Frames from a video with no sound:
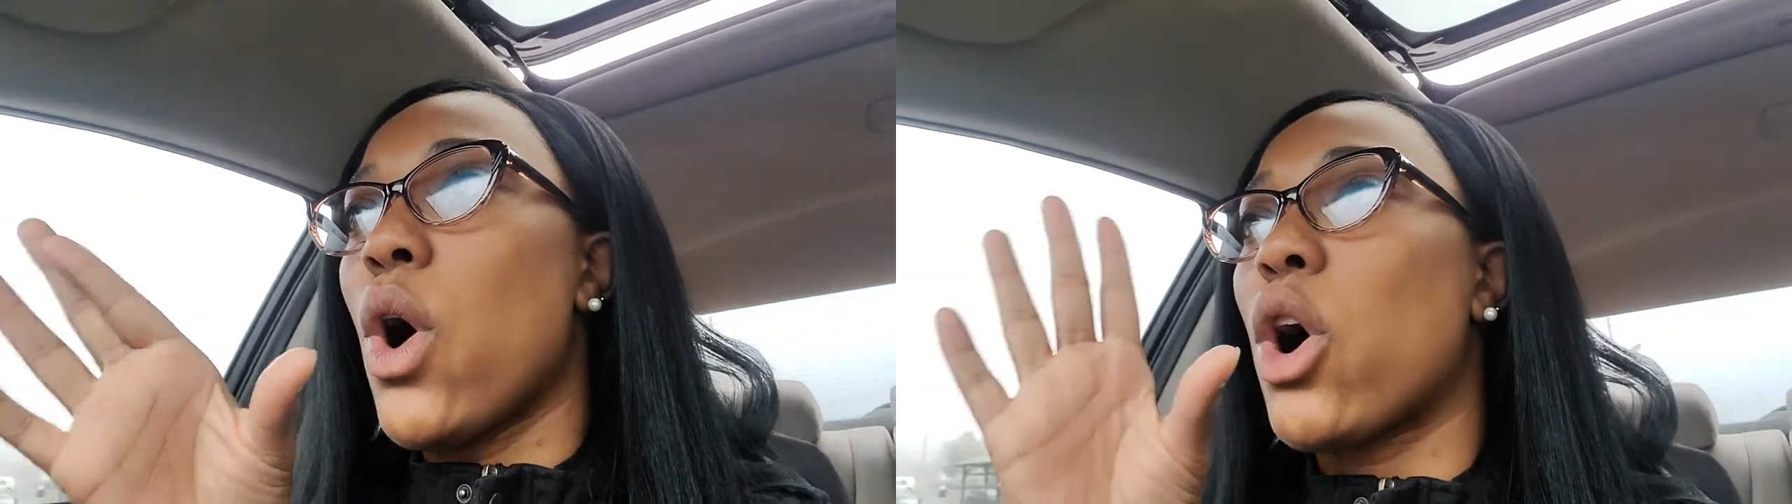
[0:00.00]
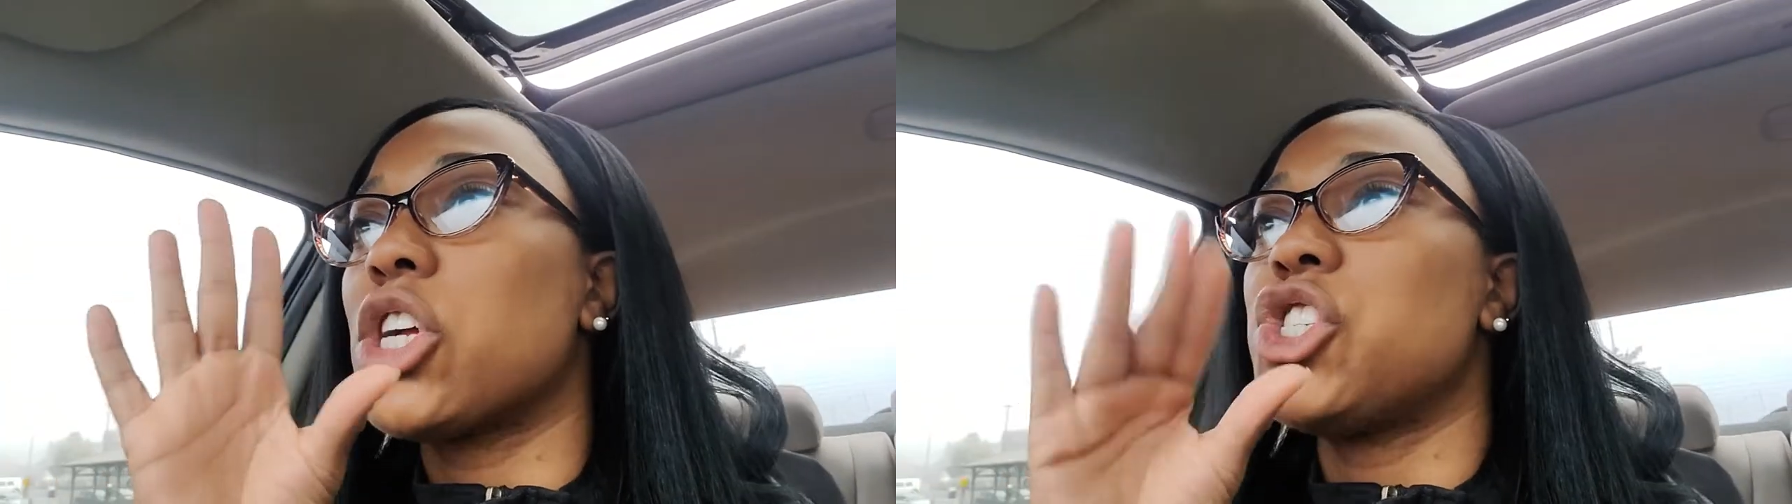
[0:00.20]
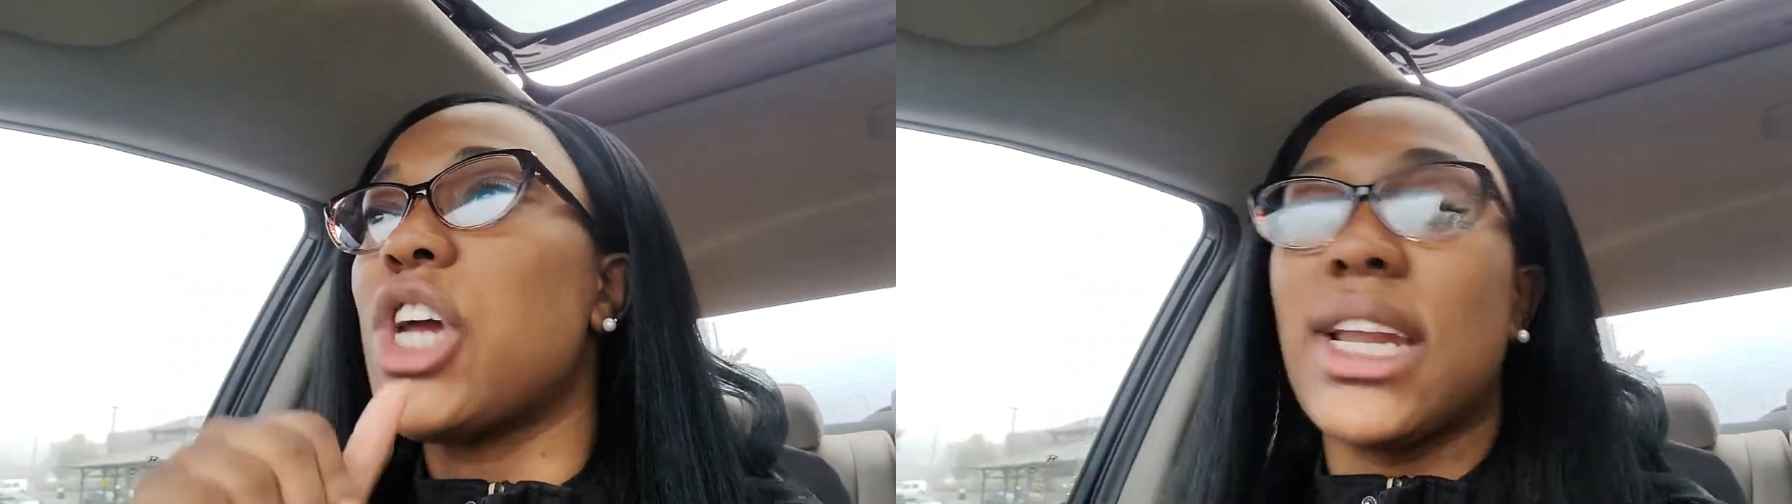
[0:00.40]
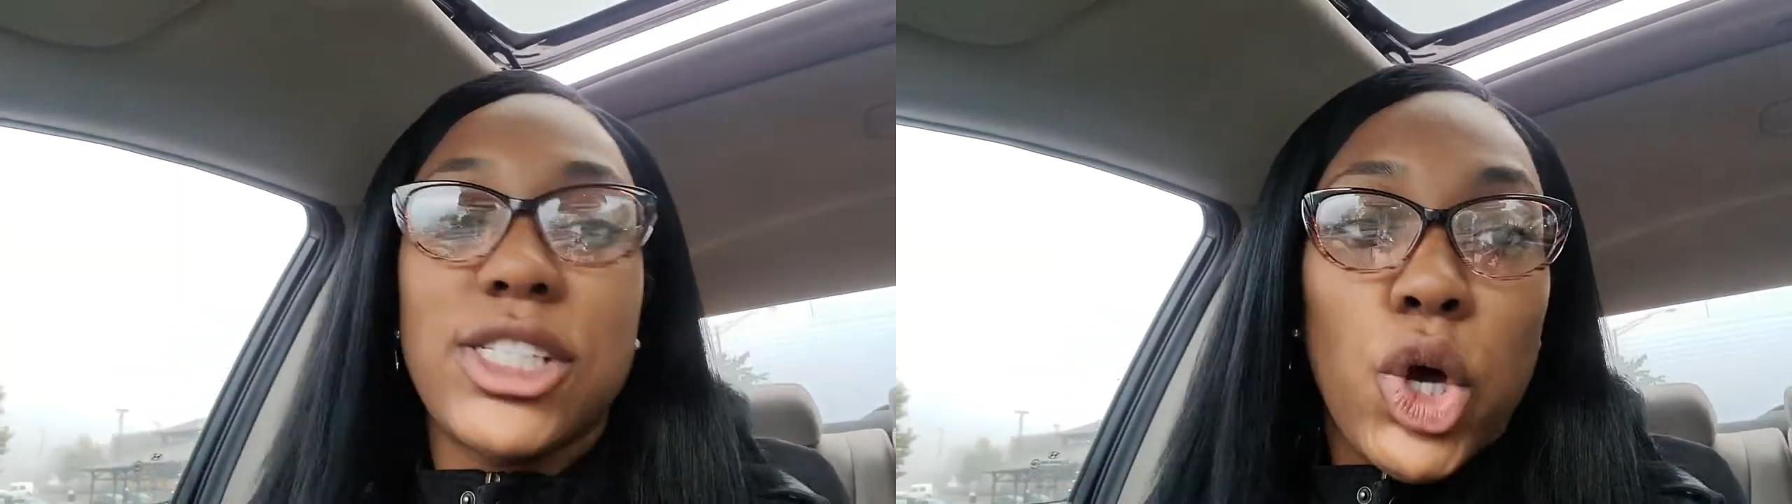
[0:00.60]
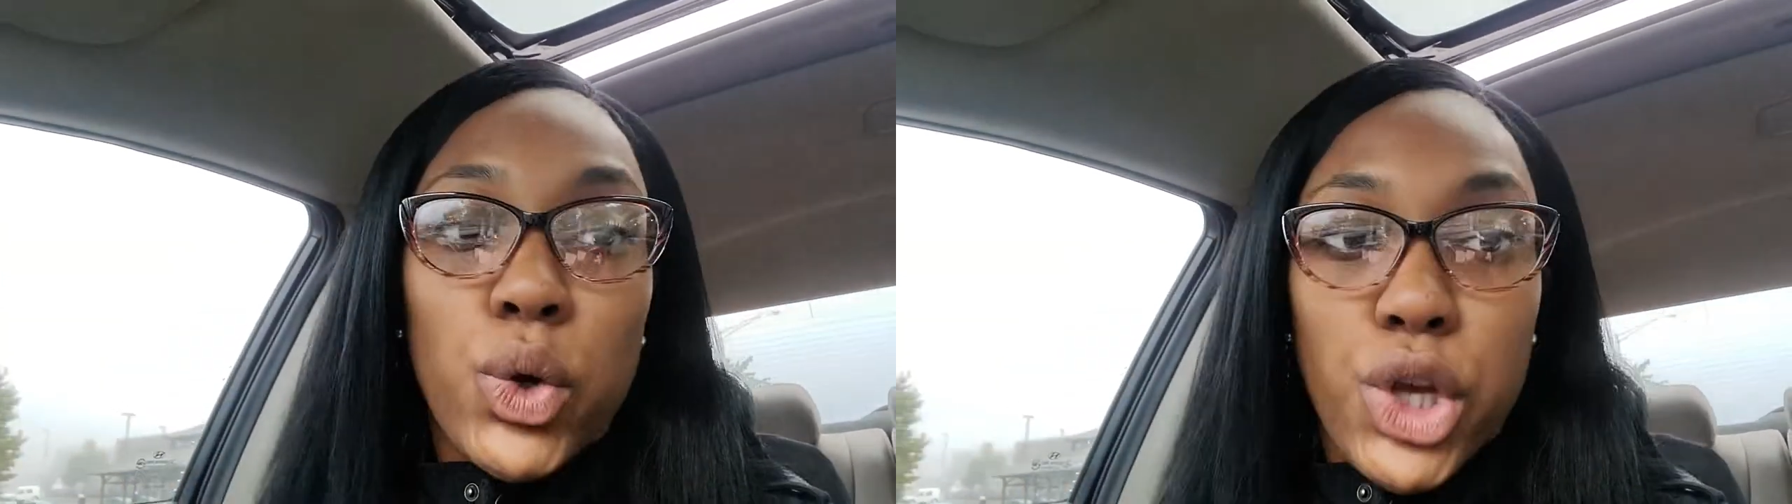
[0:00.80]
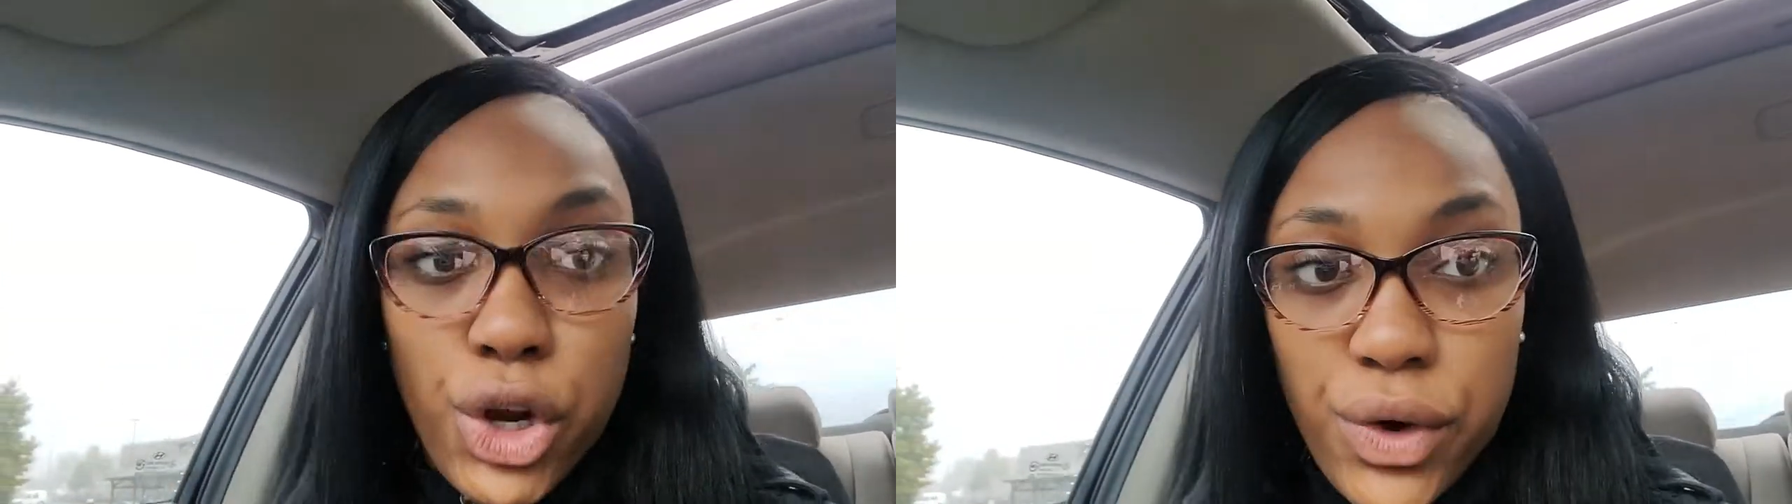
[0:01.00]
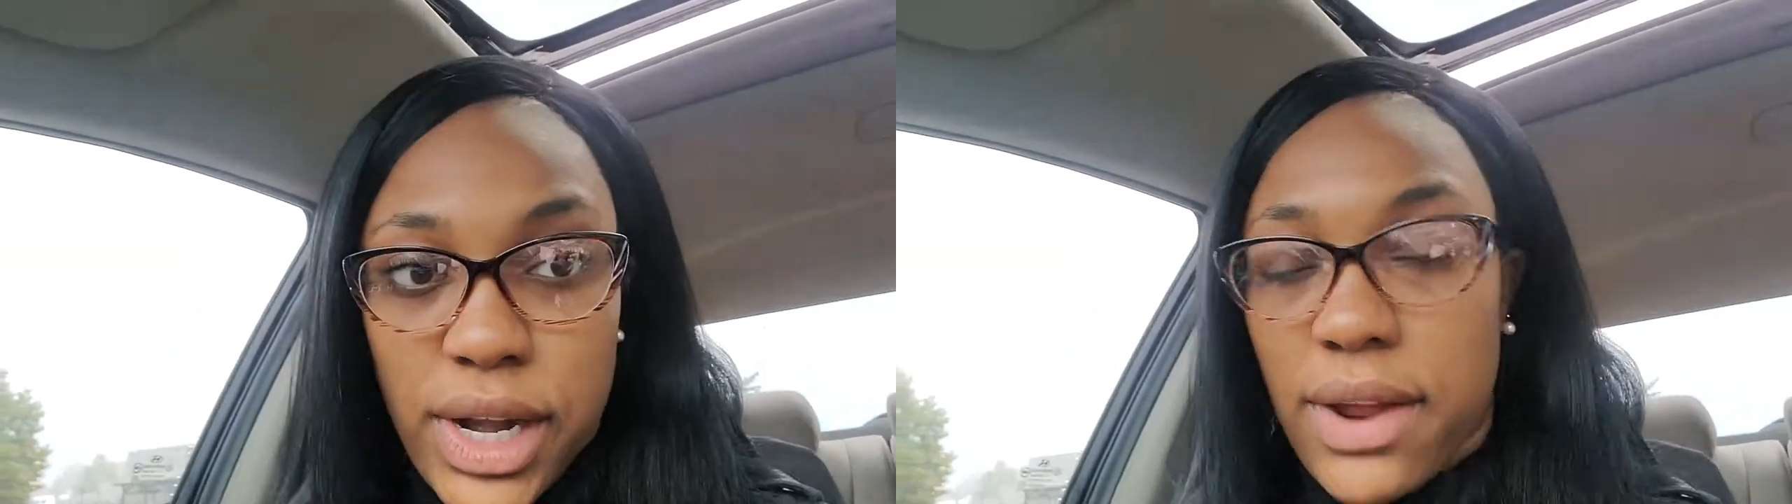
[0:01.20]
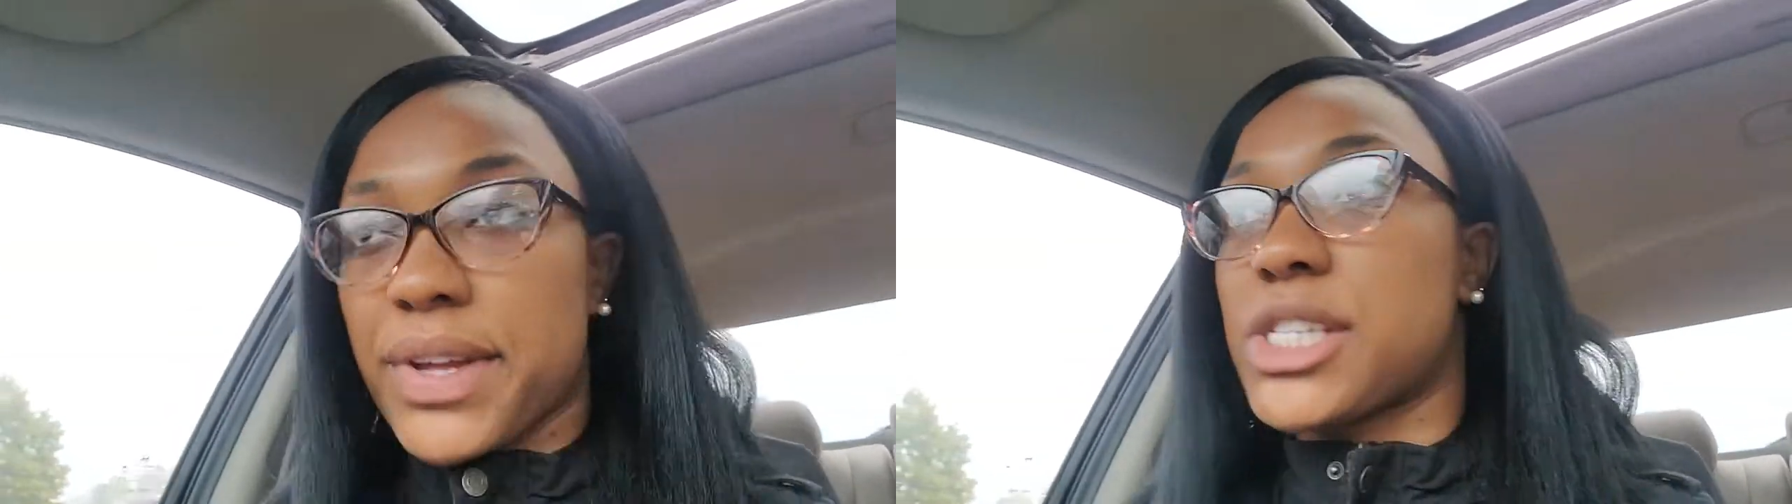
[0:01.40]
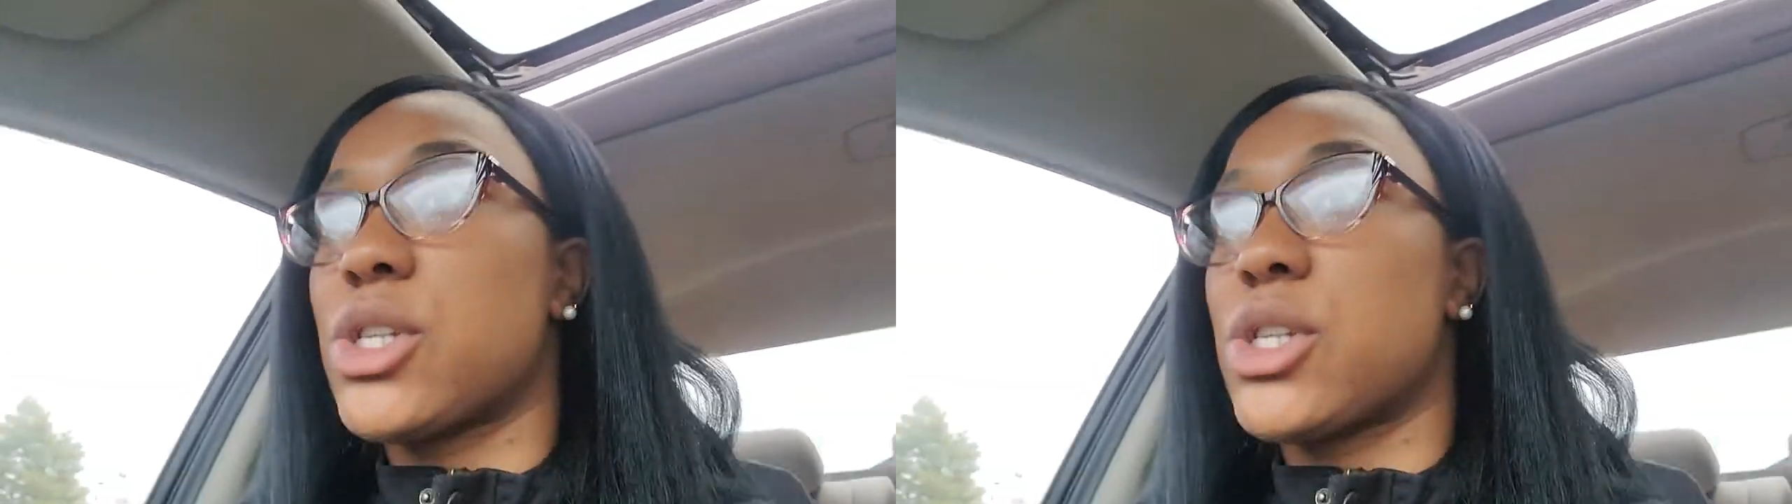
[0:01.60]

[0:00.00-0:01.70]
or genitourinary.